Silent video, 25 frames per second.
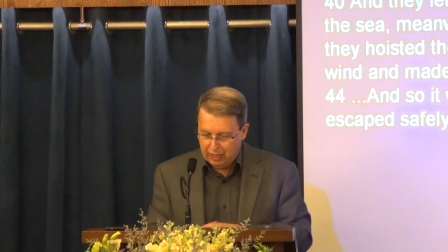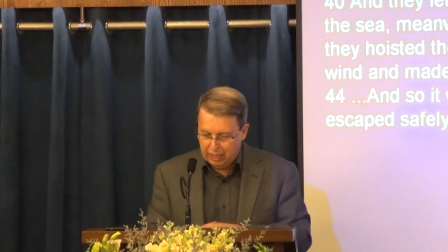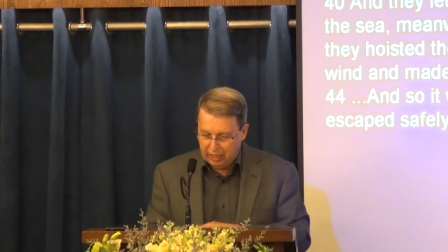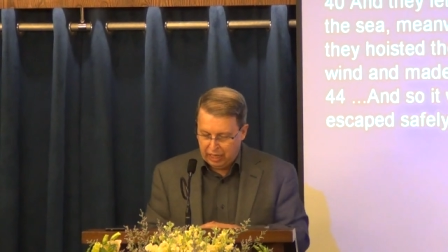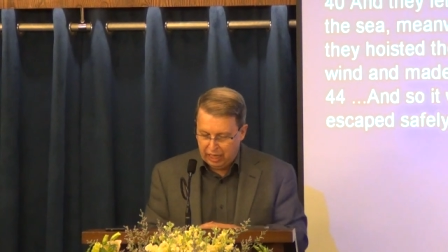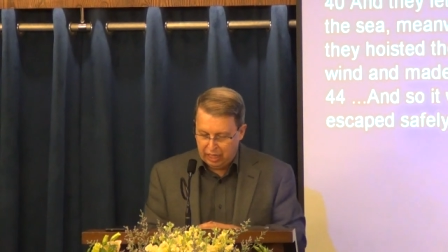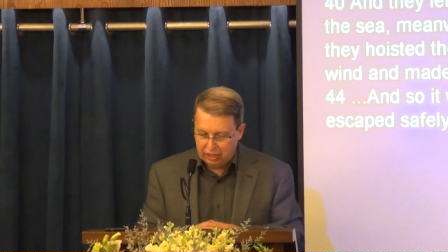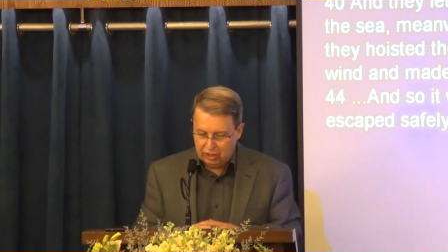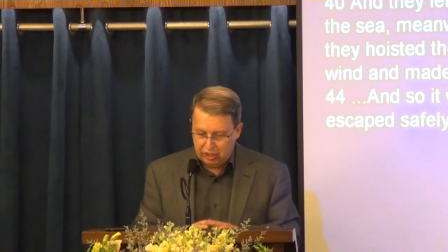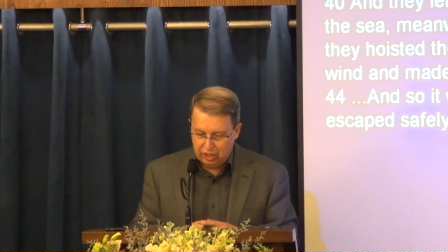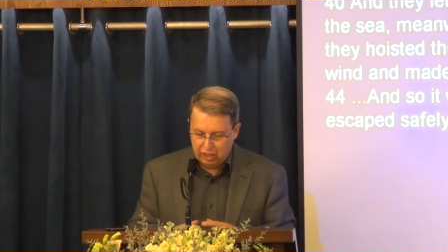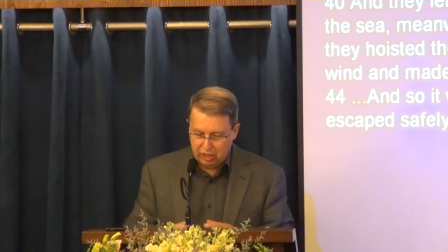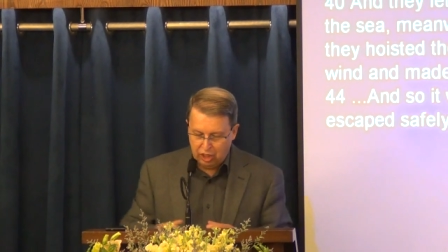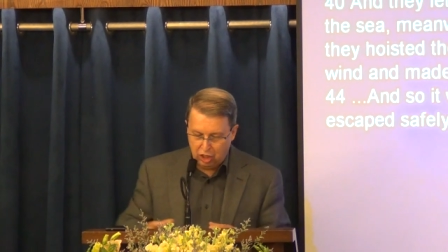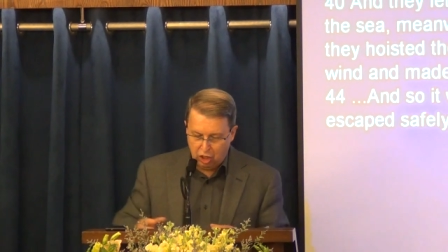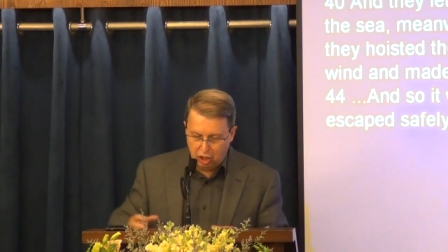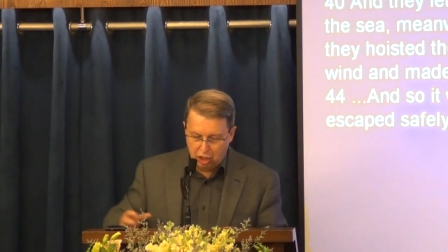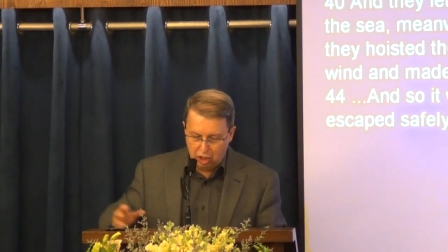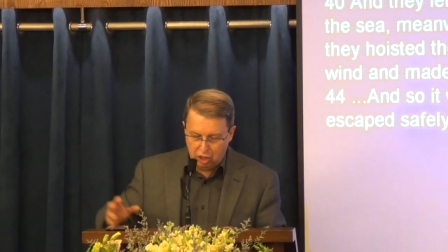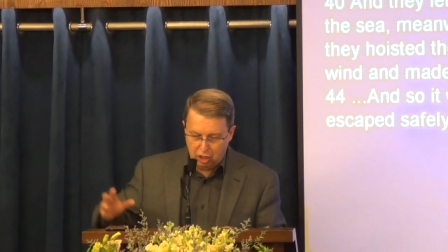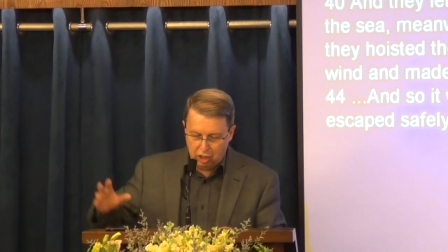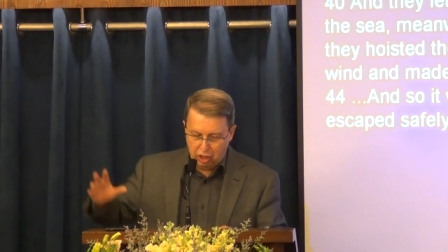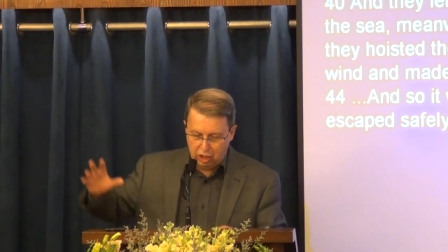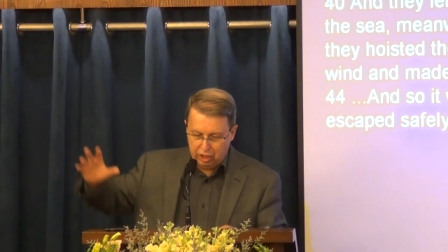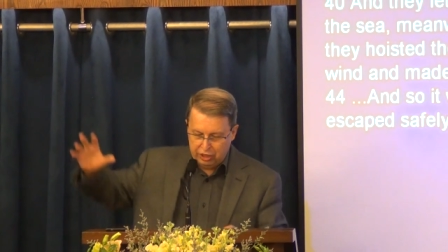and they
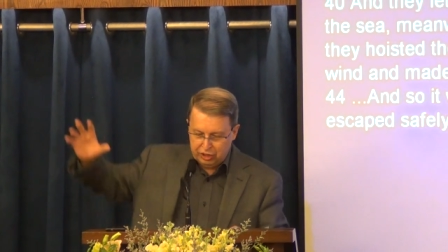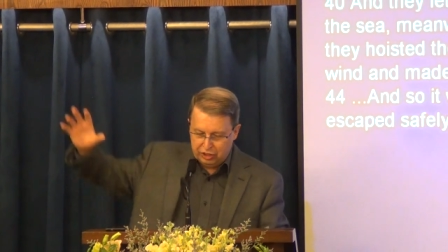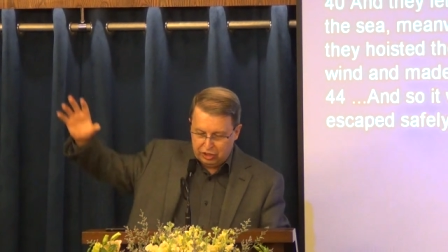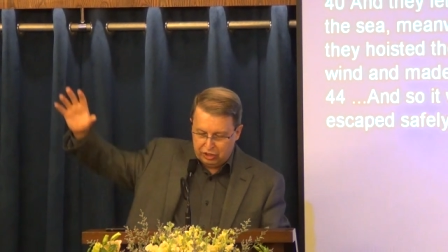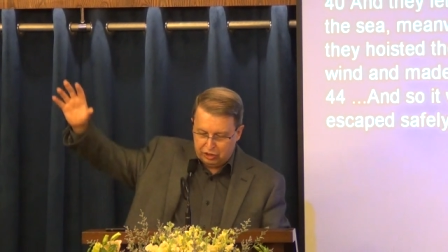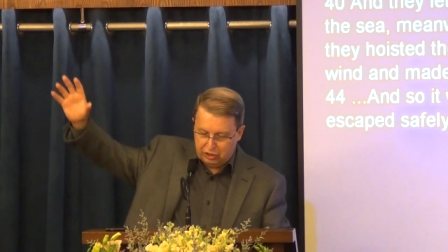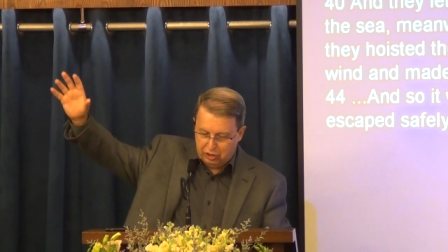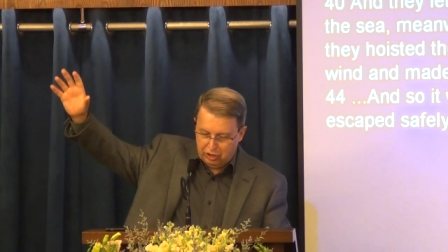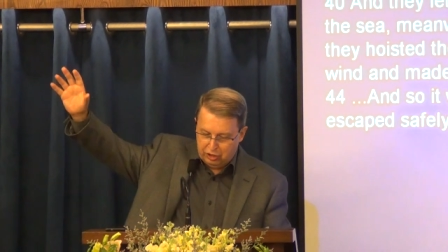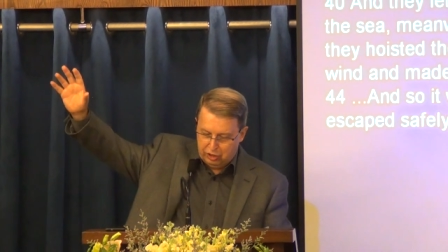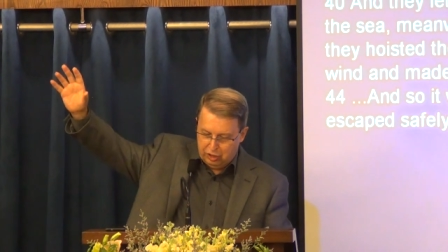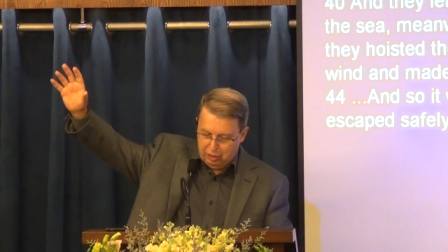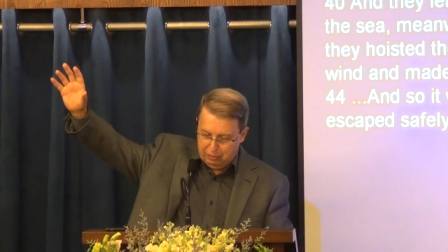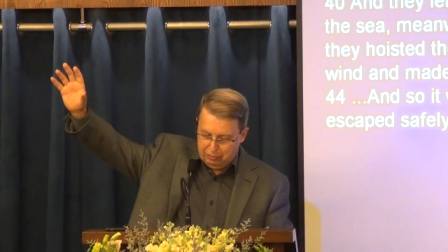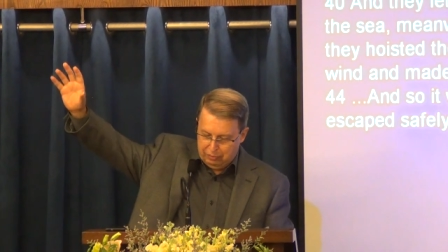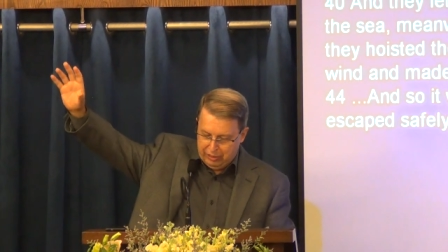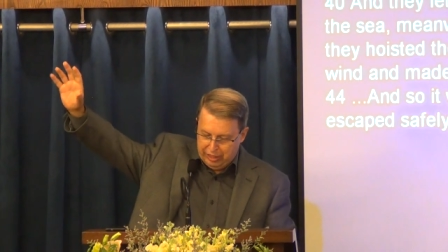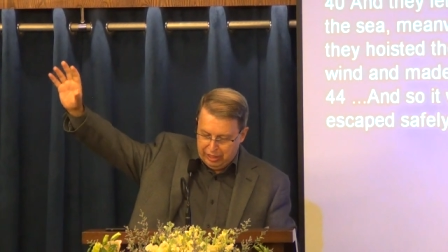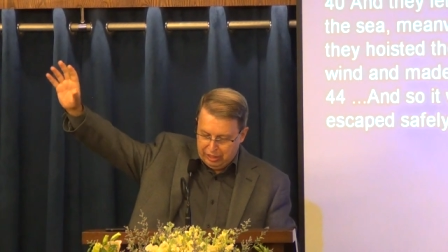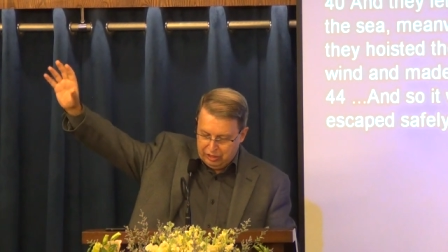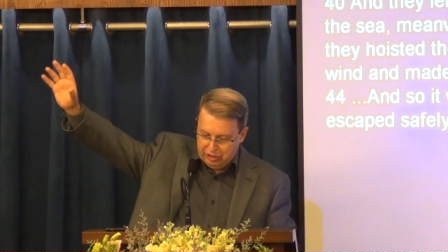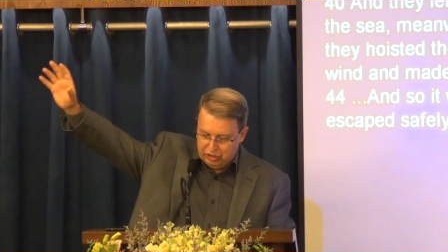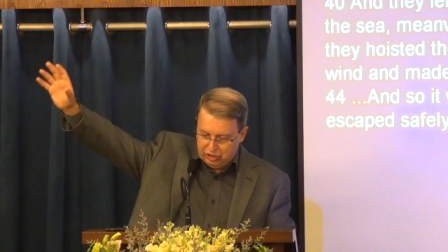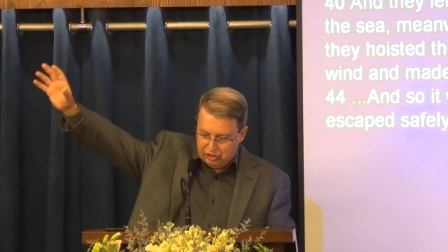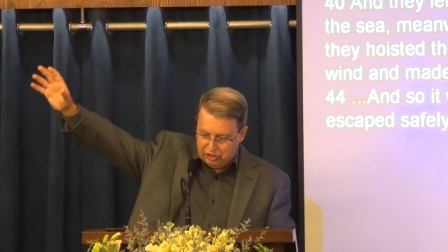hoisted the
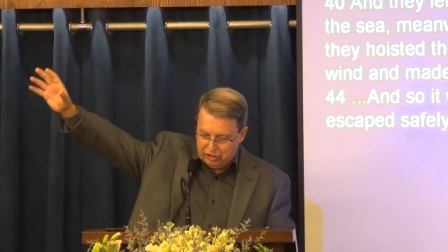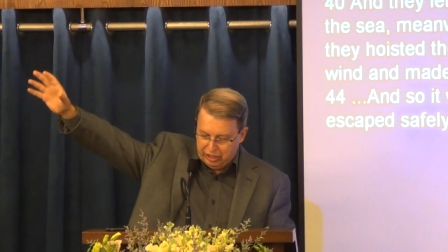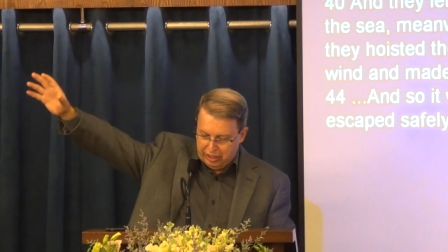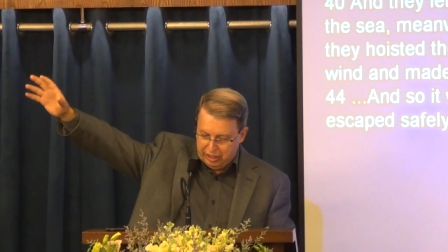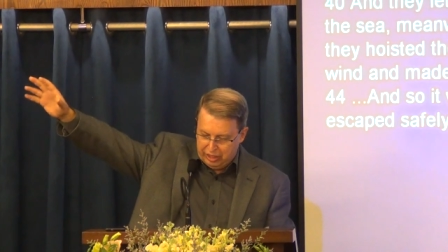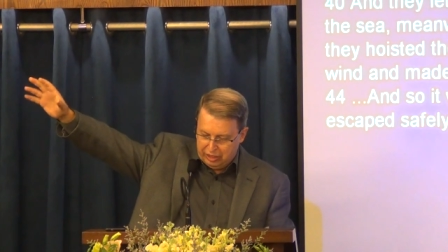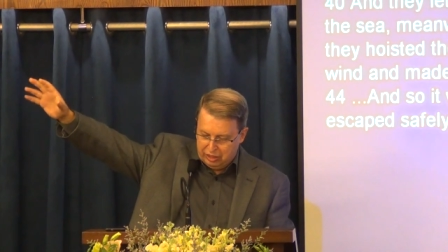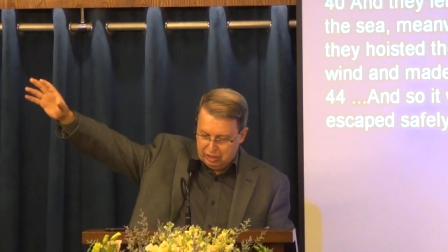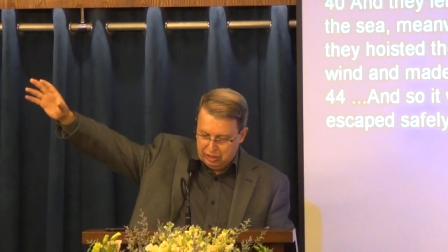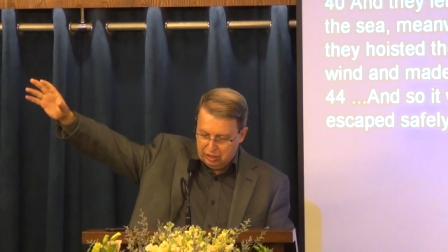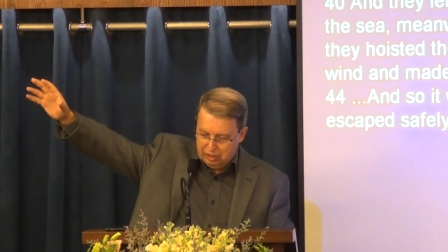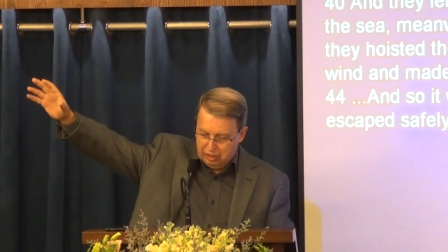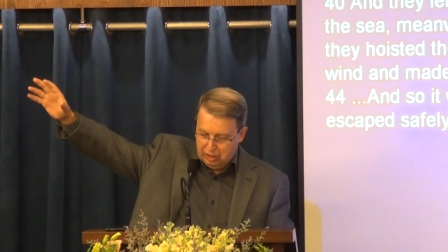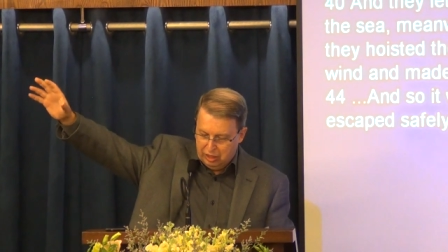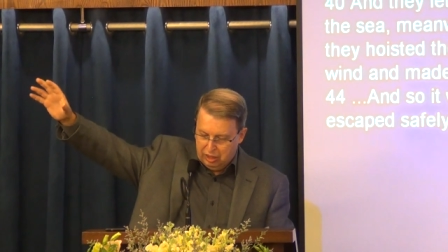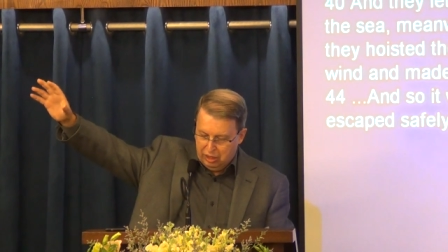mainsail